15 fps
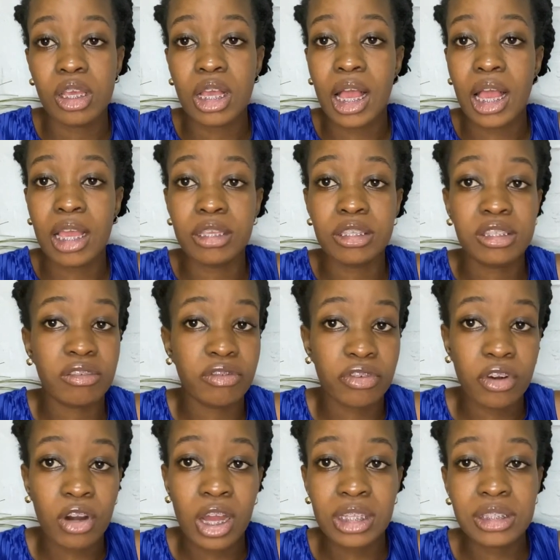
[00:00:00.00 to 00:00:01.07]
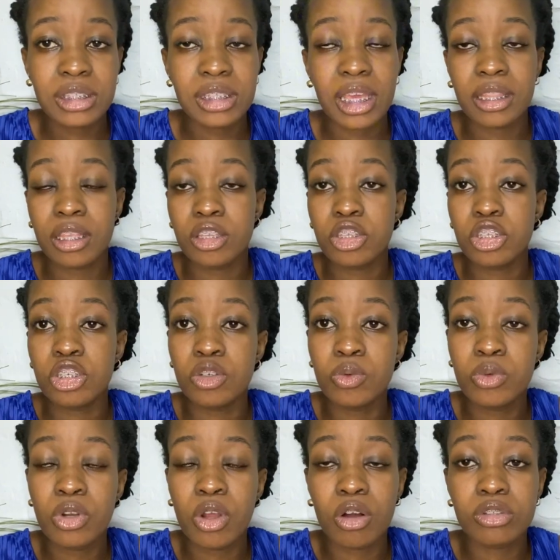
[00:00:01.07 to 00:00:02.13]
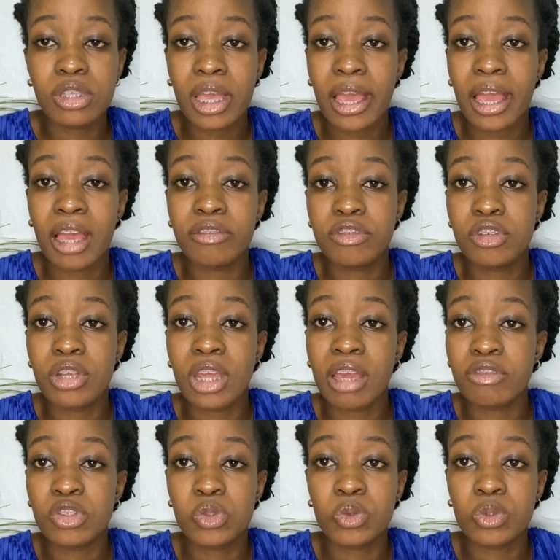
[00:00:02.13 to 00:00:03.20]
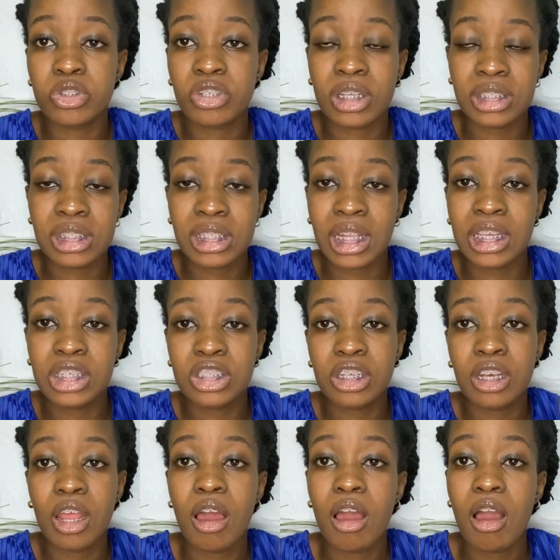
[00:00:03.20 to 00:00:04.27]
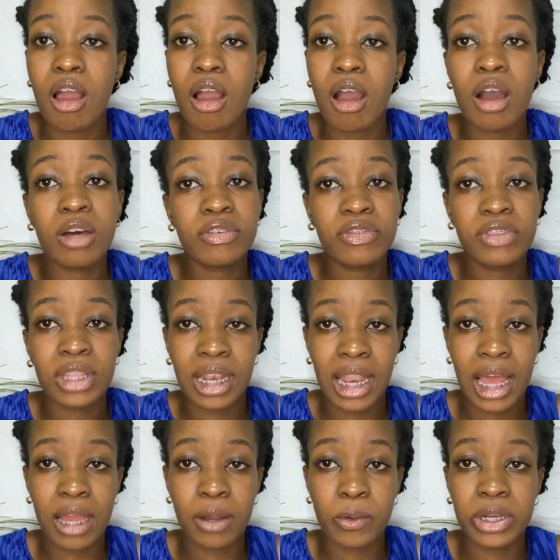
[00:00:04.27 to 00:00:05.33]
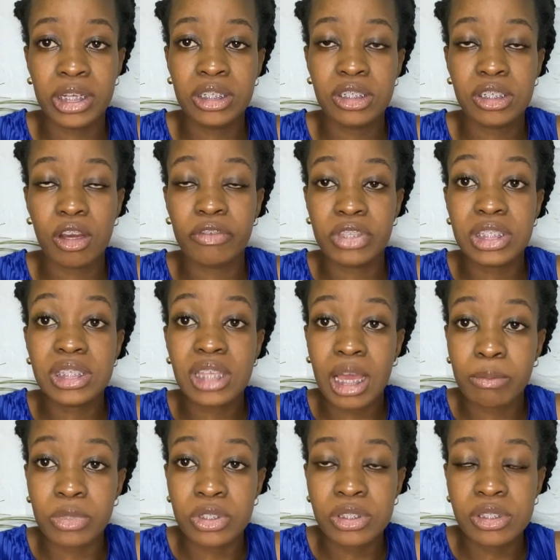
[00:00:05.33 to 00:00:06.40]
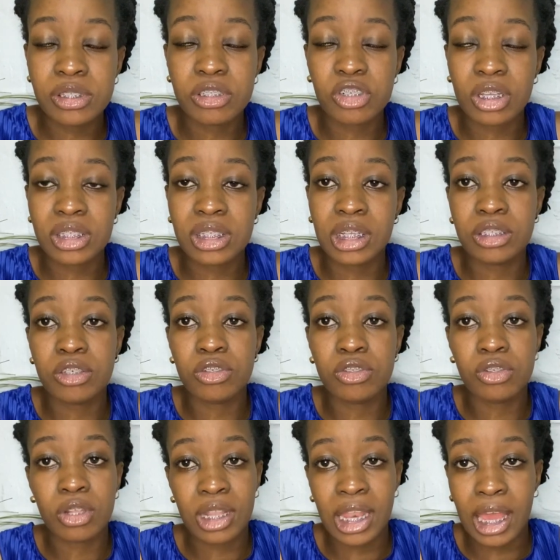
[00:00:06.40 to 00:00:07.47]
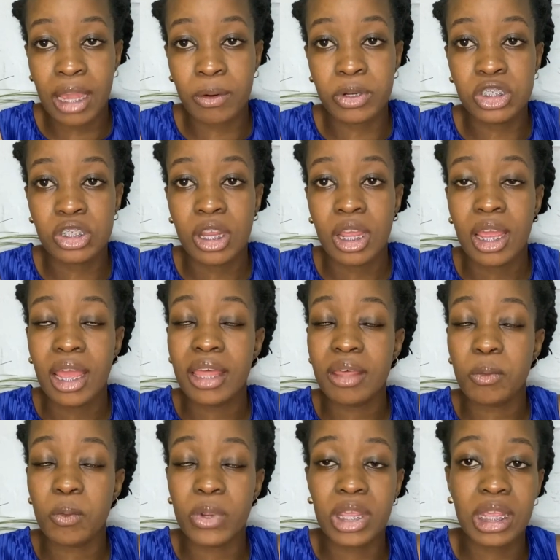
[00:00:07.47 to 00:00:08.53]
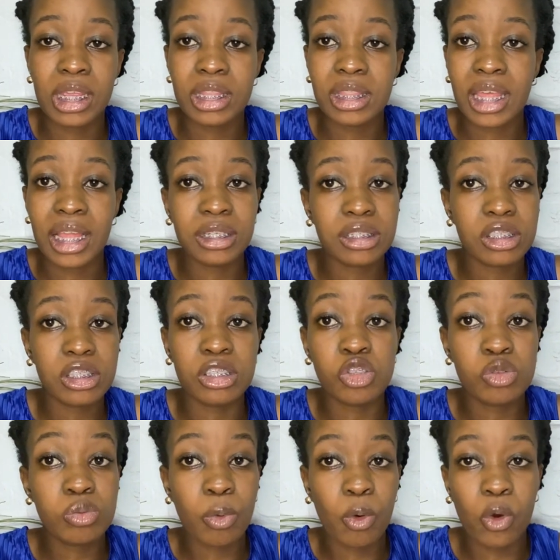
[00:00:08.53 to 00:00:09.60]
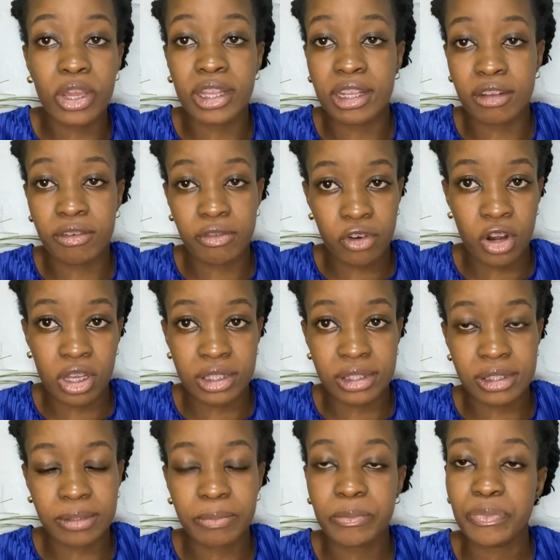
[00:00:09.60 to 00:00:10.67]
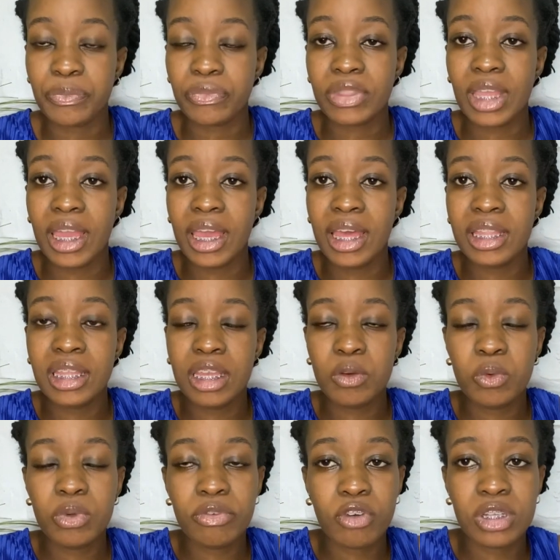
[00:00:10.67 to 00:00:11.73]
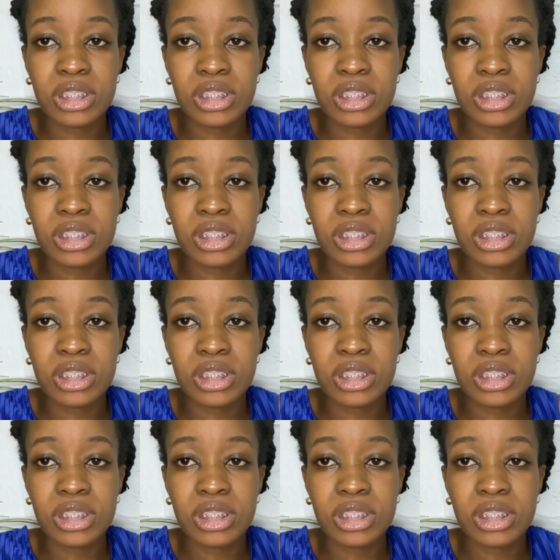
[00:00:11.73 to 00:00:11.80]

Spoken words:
it's in France, and then you would also have to have a sworn translation of the language of the summons translated into the language where that is spoken in France. And then we've got